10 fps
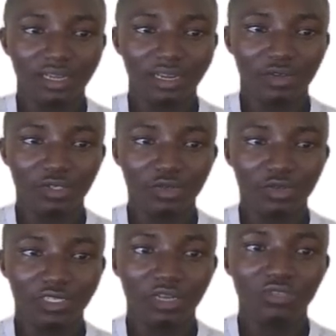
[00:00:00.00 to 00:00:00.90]
and also
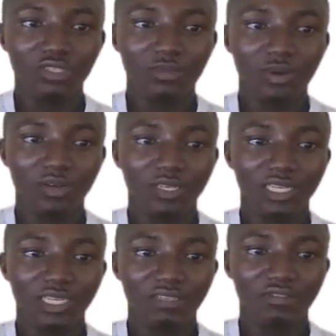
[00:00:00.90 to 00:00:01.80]
10 raised to the power
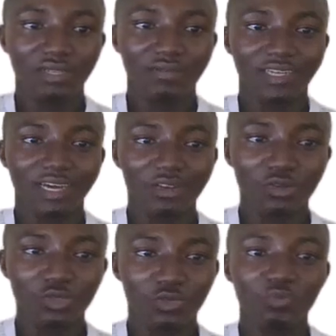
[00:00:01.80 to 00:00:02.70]
negative 7 and
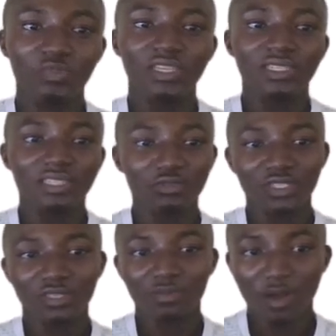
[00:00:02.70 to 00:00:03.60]
also 10
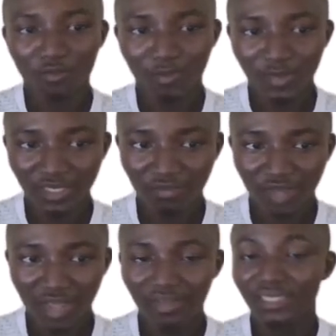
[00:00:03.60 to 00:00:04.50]
raised to the power positive
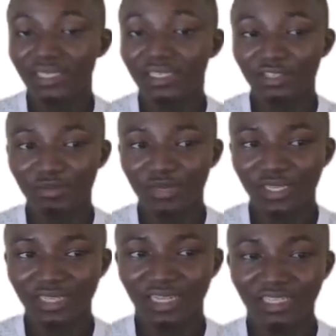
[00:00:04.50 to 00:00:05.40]
5 as a
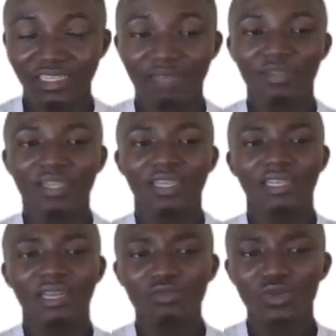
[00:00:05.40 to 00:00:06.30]
denominator here.
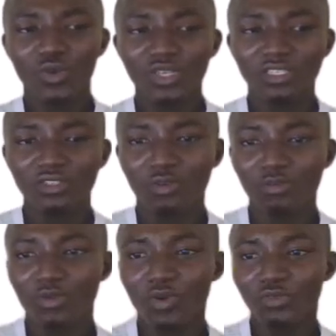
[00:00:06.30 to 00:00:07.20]
Then we continue
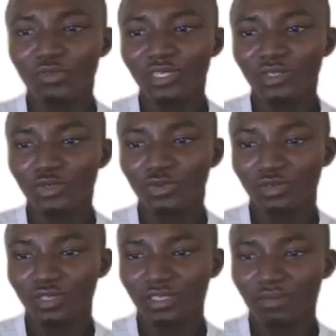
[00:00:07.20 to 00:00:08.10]
because we need
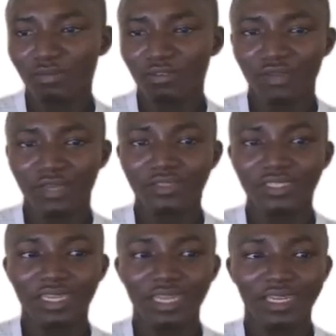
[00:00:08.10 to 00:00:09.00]
to simplify
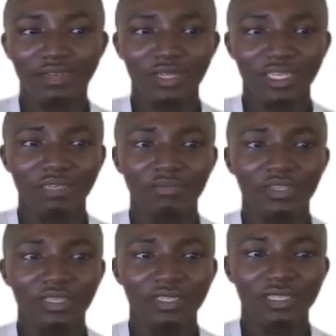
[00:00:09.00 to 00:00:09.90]
to the end, okay?
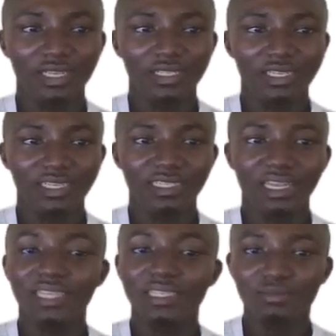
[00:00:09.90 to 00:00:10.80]
Yes, it's
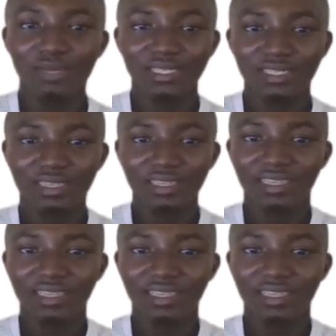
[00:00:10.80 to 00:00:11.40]
a little bit